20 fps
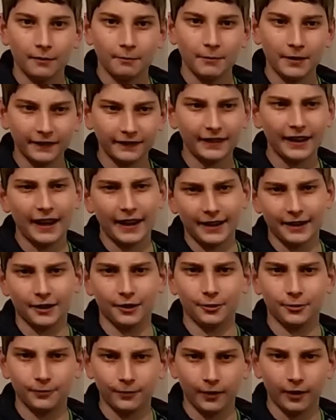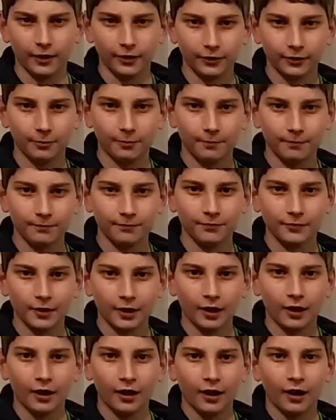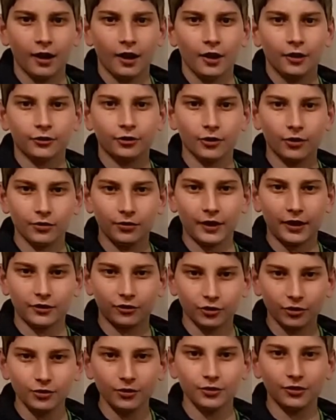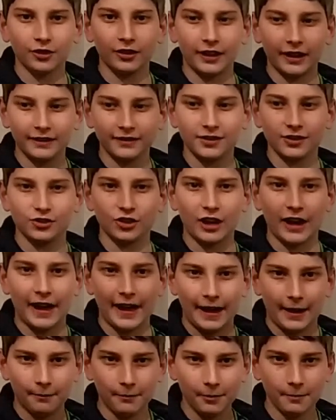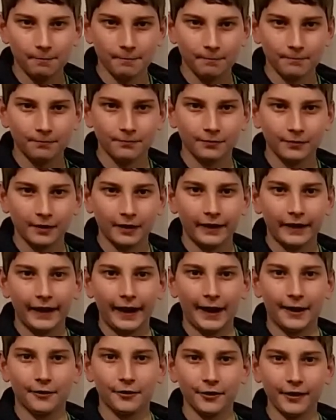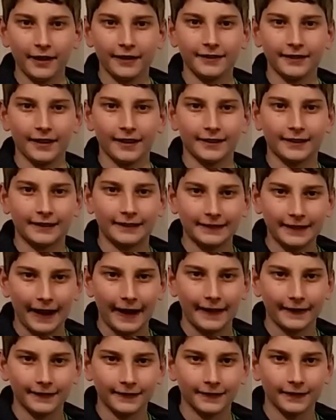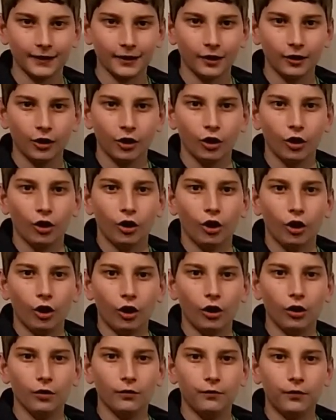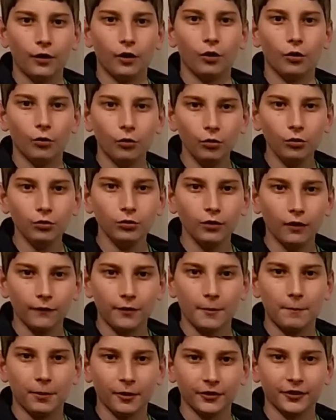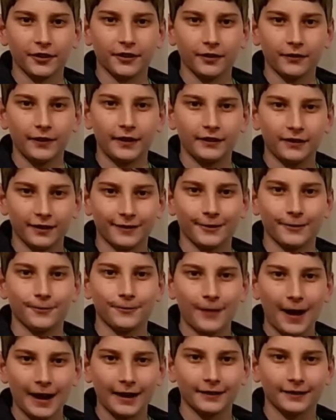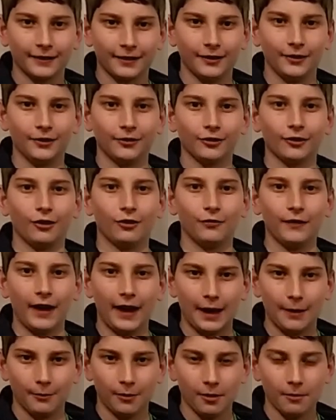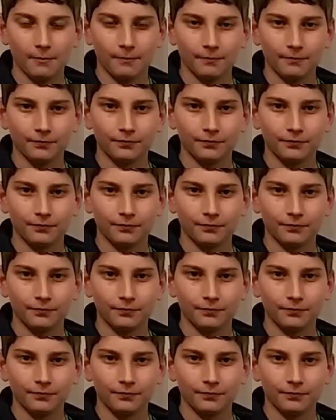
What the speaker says: Mr. A goes first. So they choose an integer m and create a set of all of the positive integer factors of m.